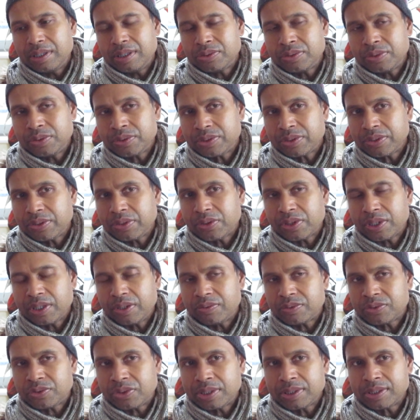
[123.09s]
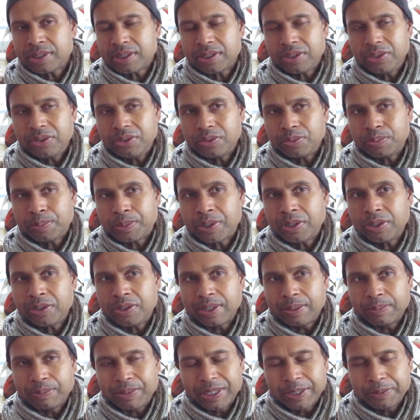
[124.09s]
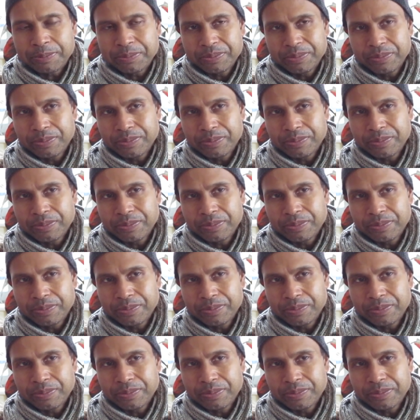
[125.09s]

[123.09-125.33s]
there's also the thing of trusting your programming.